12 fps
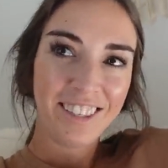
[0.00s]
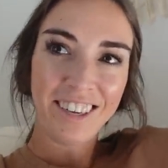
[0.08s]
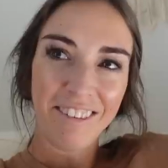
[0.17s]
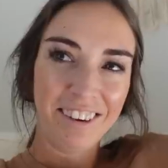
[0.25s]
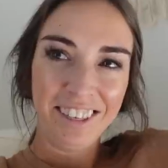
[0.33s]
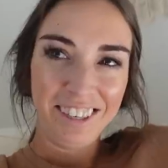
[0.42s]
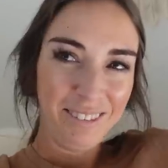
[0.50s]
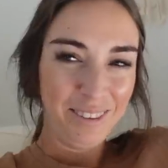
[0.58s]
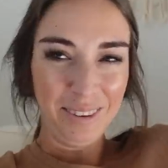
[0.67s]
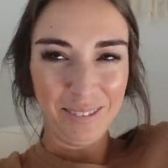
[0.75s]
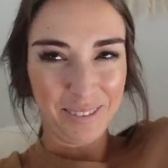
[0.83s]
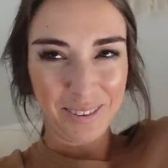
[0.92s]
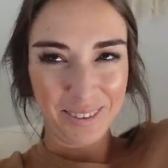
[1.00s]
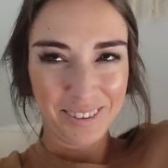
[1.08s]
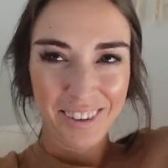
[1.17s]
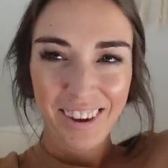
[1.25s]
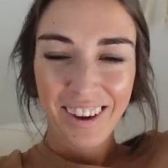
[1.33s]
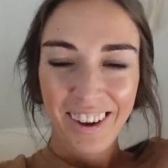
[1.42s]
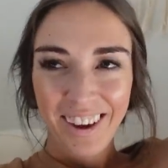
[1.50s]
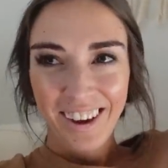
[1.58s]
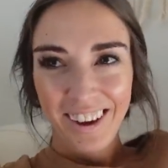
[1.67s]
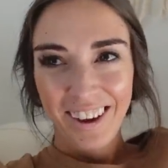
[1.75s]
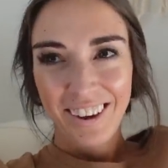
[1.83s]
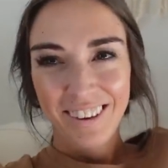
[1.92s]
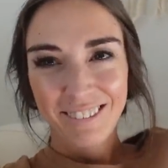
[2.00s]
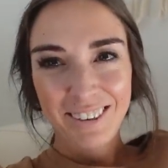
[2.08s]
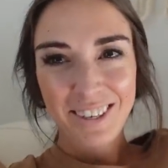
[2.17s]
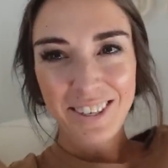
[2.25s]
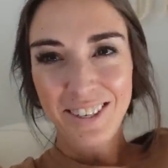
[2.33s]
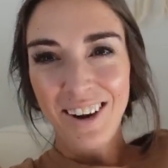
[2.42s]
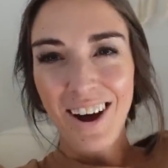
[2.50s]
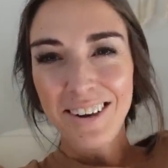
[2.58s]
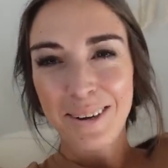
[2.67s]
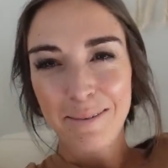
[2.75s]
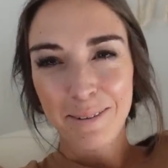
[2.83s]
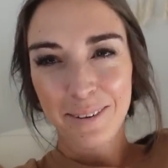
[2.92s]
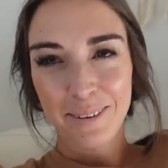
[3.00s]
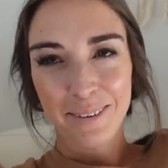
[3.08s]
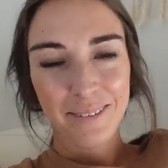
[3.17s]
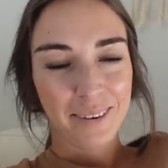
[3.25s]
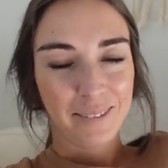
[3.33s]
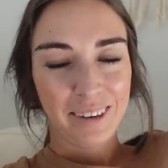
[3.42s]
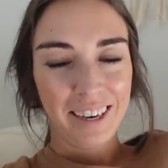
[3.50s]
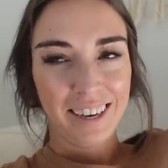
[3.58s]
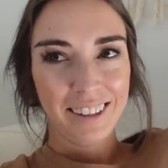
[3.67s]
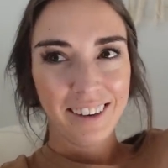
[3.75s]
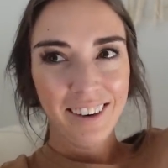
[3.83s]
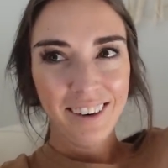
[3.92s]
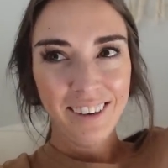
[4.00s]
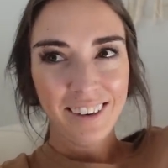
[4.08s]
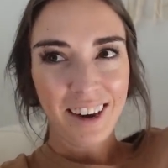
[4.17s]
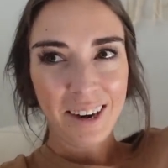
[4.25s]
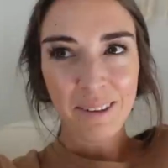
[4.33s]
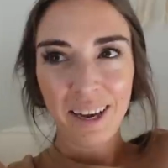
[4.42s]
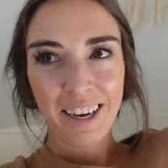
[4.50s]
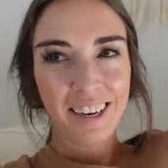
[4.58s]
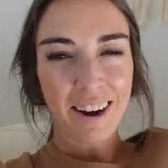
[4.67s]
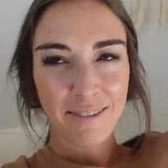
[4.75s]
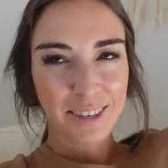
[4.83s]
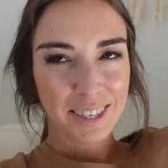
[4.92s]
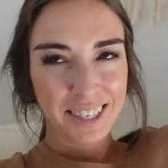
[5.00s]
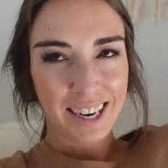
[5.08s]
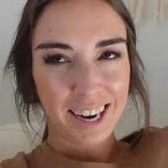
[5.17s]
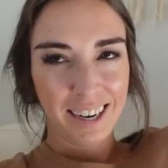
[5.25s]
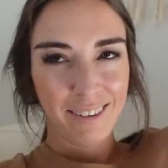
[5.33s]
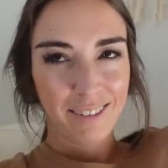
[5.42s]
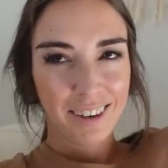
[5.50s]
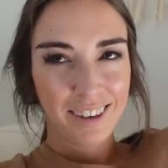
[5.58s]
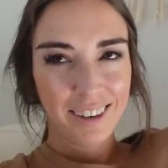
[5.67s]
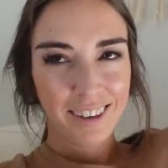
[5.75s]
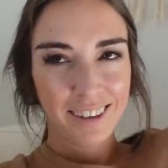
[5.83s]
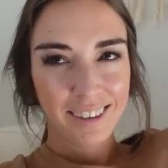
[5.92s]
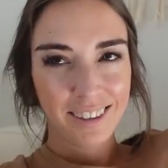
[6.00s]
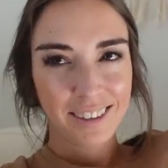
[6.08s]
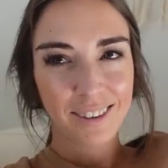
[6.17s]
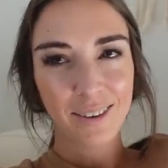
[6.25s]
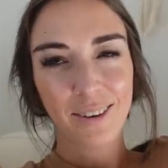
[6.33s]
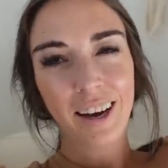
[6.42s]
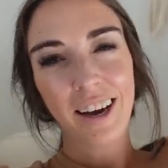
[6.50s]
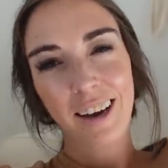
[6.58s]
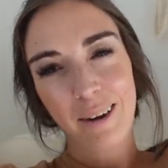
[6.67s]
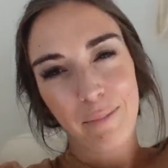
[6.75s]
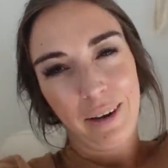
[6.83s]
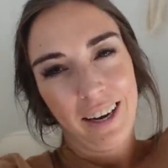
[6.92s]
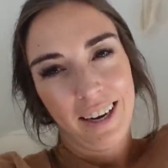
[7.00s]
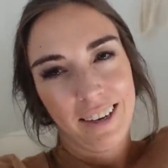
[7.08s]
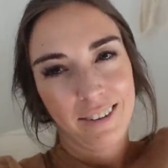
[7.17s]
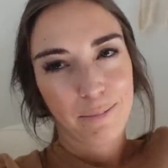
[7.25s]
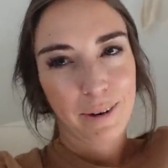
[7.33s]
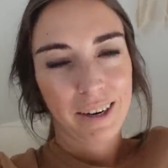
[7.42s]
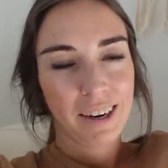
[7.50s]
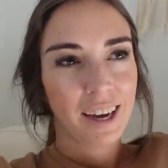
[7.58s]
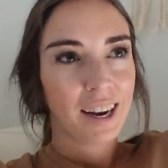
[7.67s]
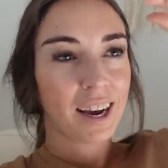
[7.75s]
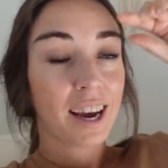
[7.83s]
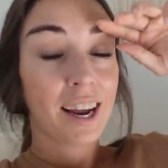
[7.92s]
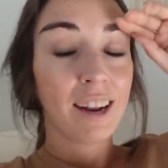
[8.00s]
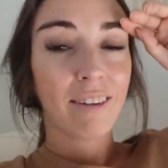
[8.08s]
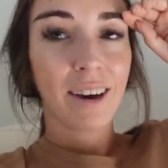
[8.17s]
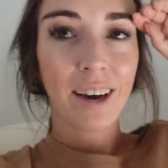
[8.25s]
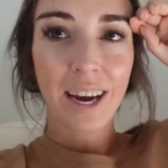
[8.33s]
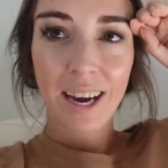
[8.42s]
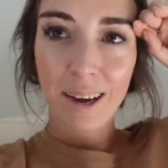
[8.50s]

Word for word: 70 people, which is not typical for me either. I like never see anyone. So I mean, it's bound to get it. Anyway, I